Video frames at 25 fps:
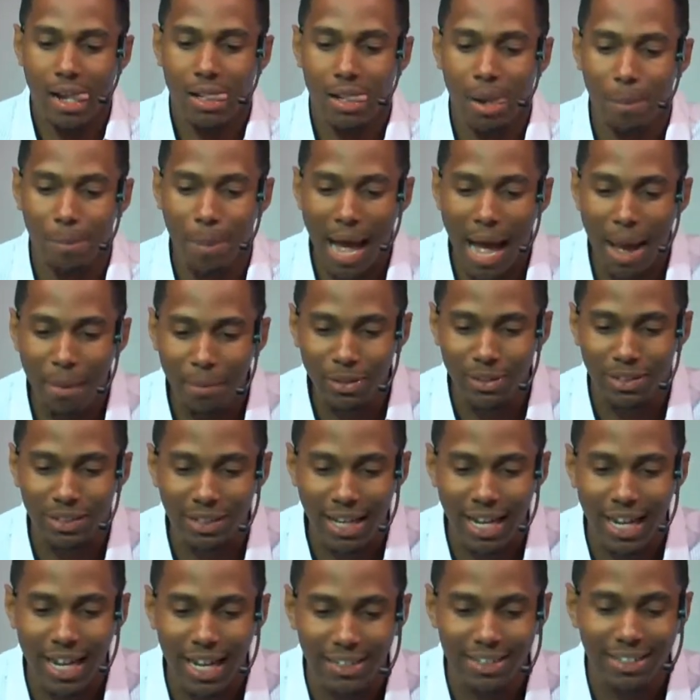the Bible
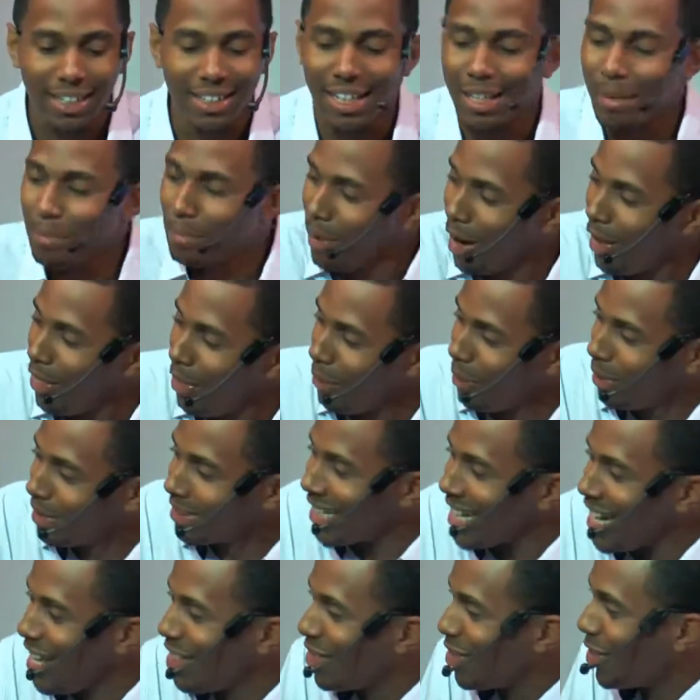says that his brother was
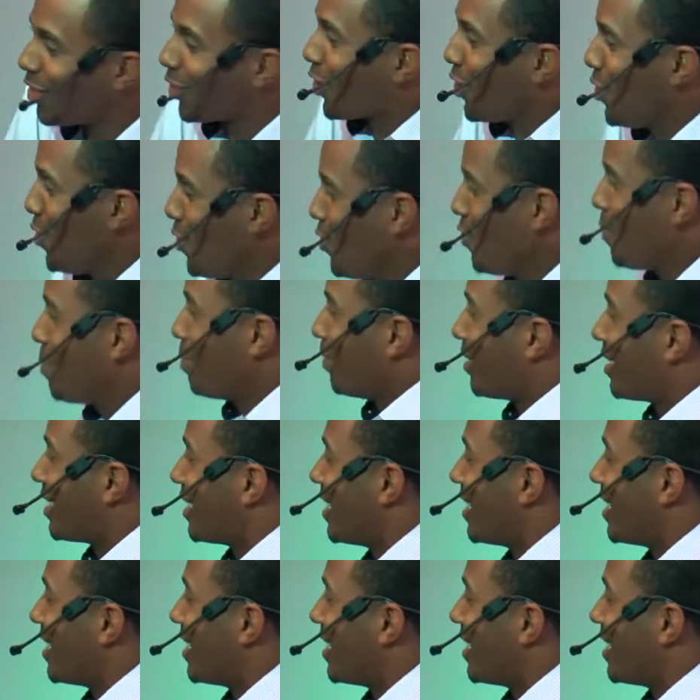in the tombs.